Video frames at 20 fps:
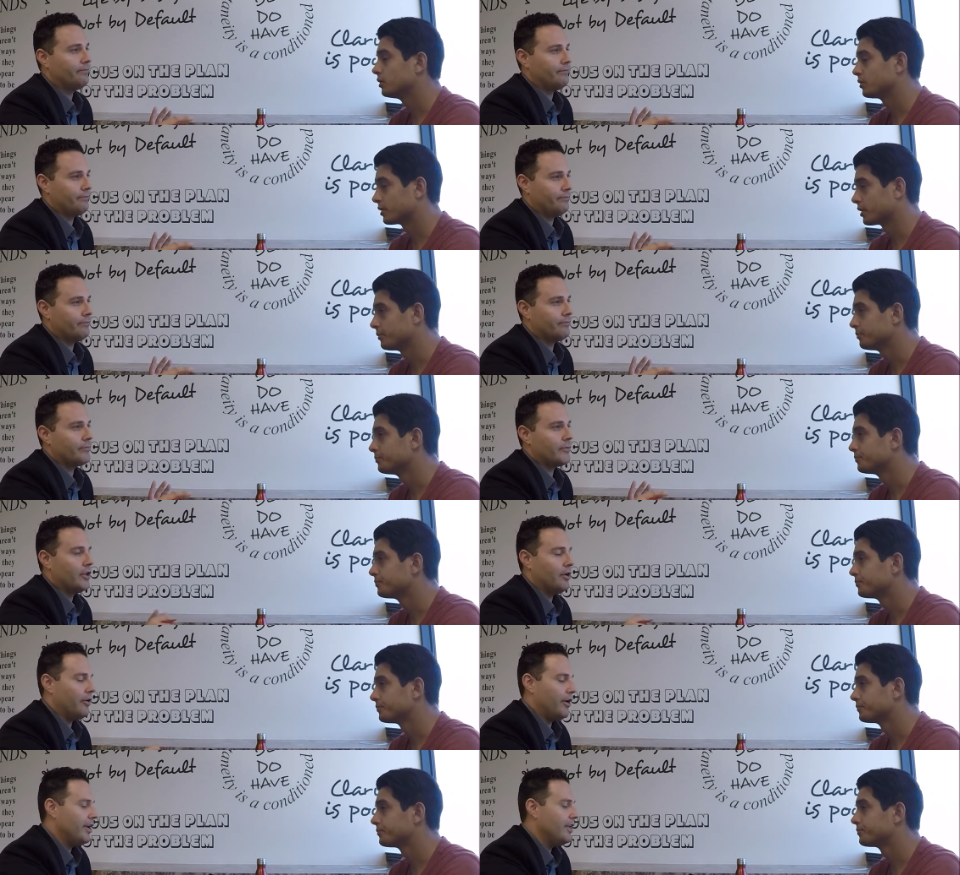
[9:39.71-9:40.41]
Speaker 1: Okay.
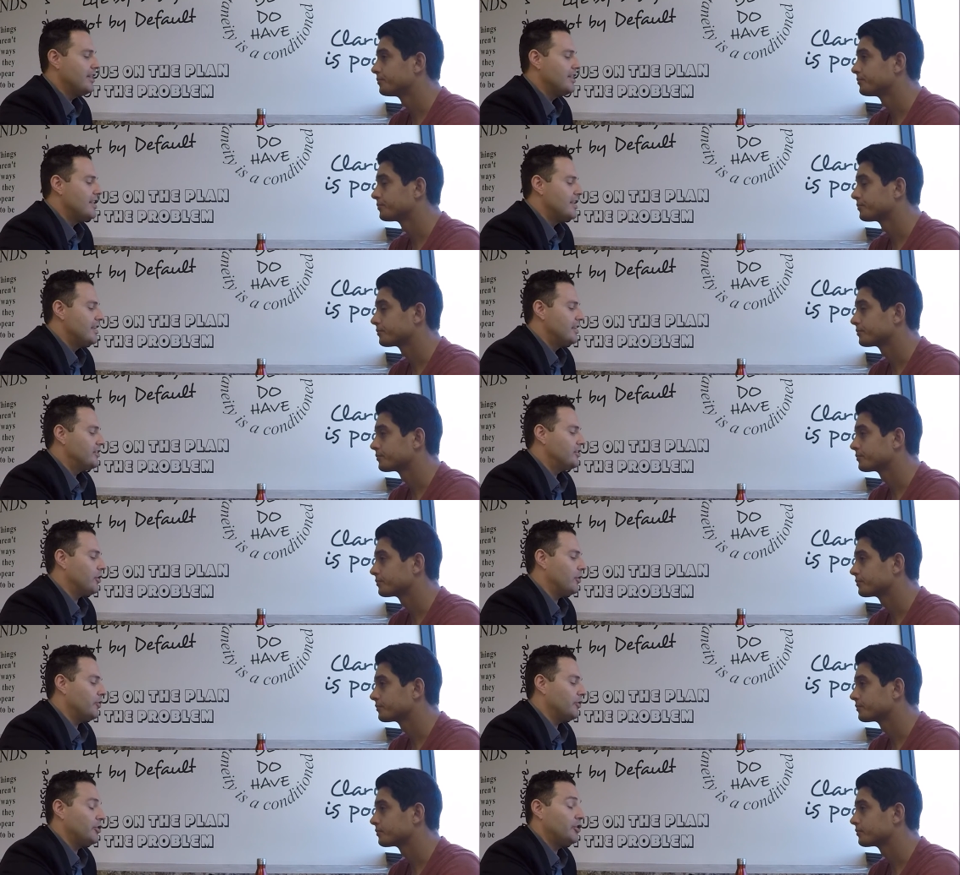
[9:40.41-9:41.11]
All right.
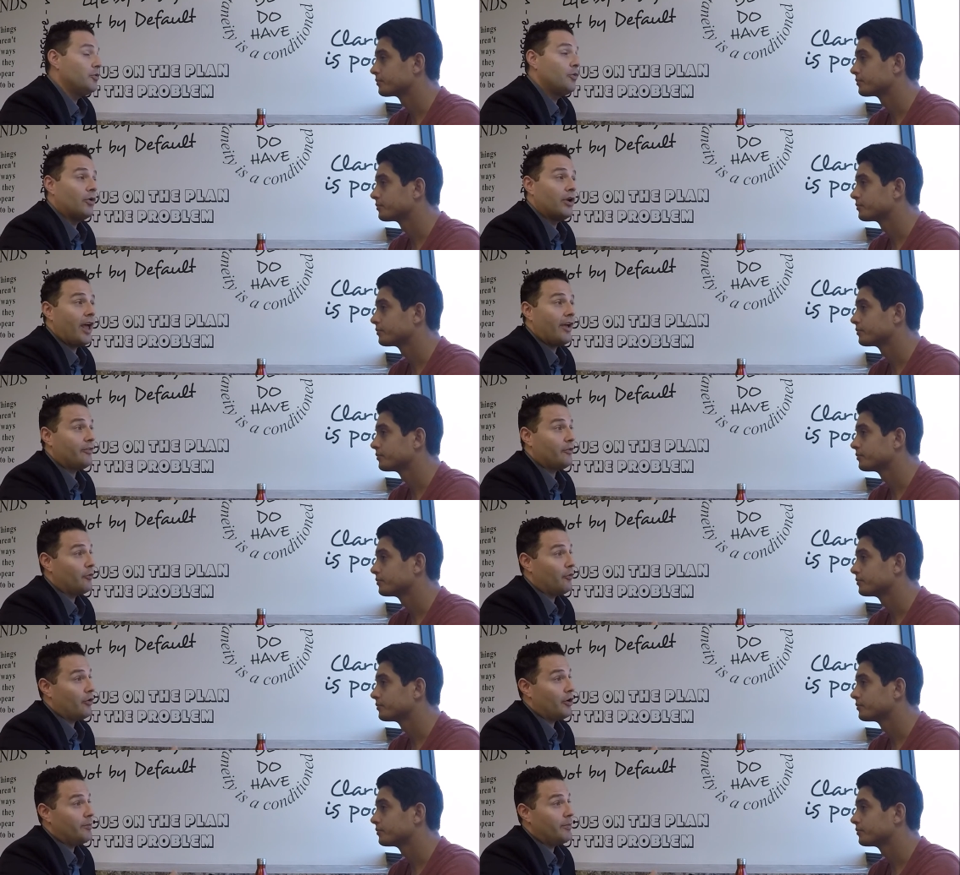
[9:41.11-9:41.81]
So you won't
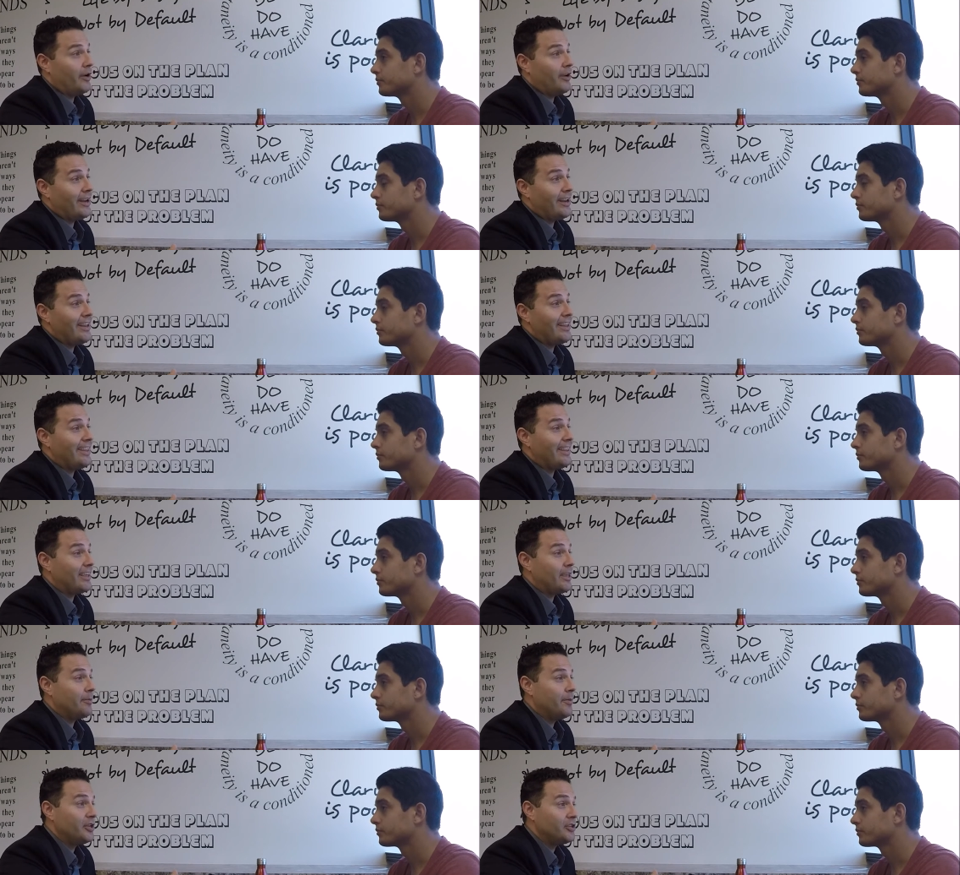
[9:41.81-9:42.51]
have to worry about any
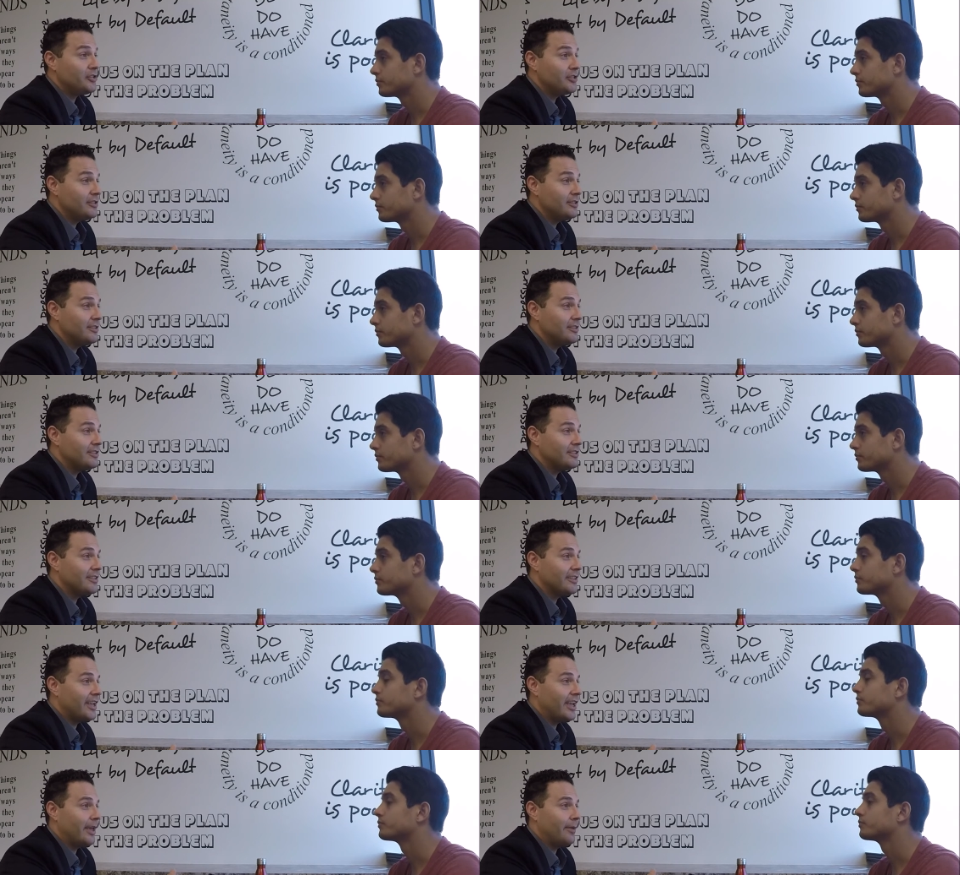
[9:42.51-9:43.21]
of the
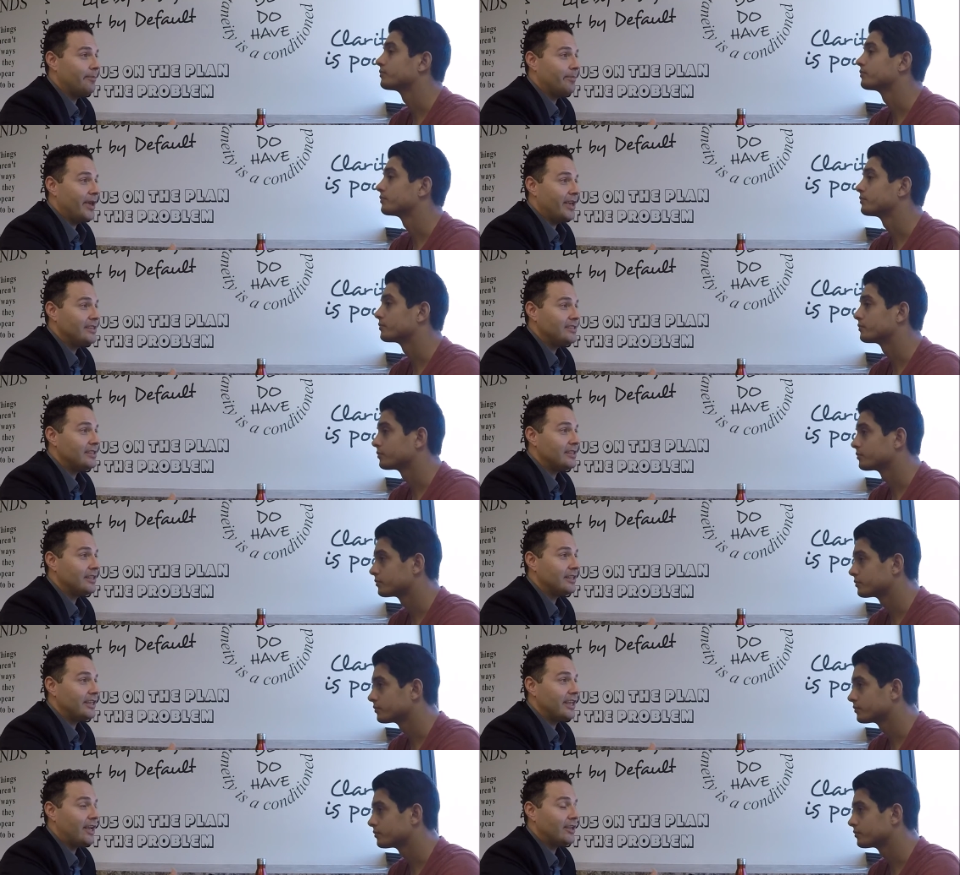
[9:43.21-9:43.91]
commissions, and
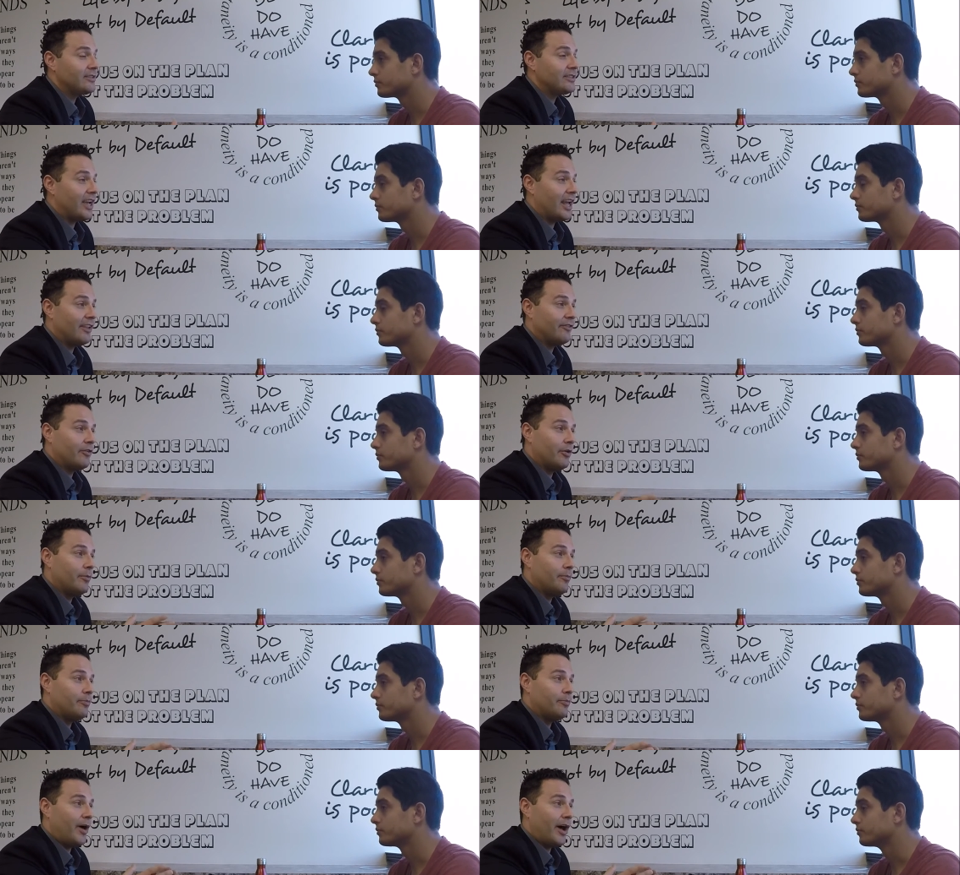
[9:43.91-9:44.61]
basically outside
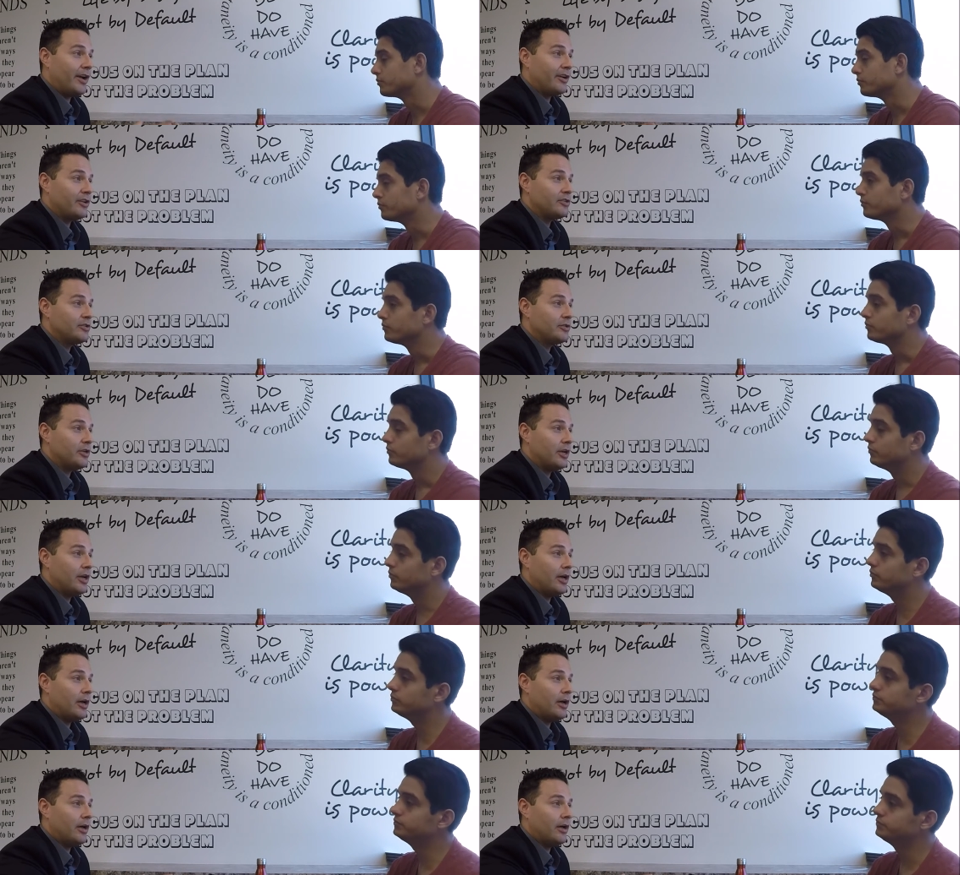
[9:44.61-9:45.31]
of a buyer's
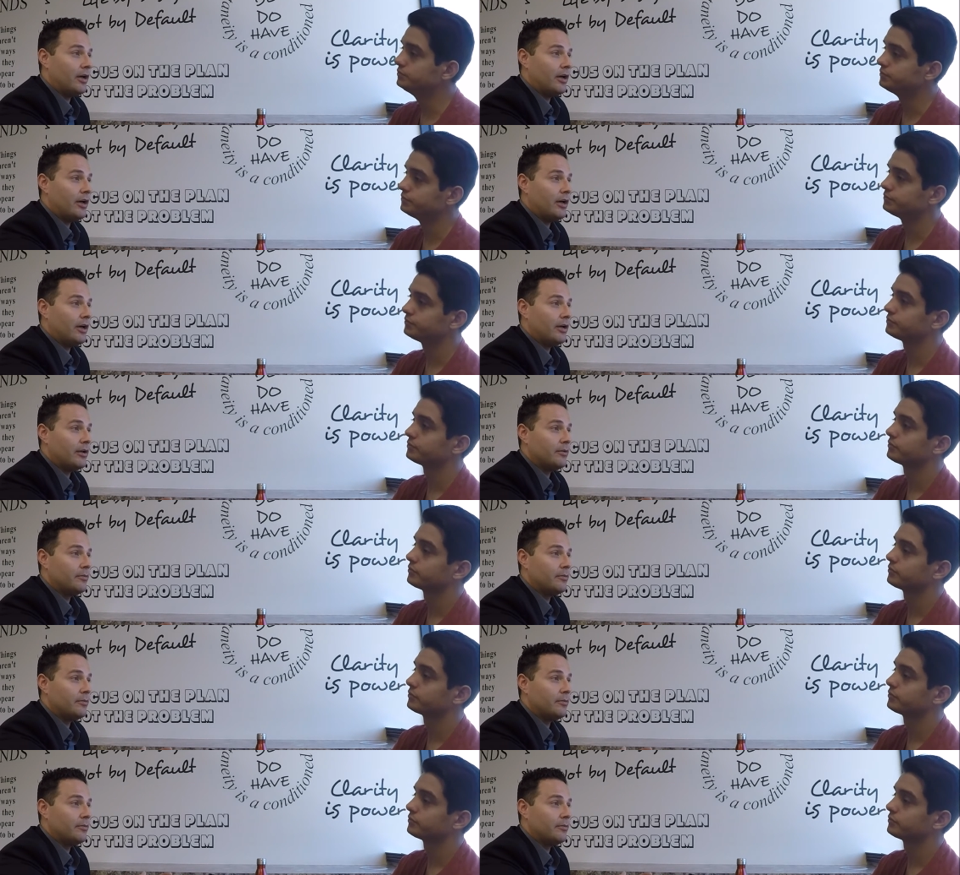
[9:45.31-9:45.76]
um, uh,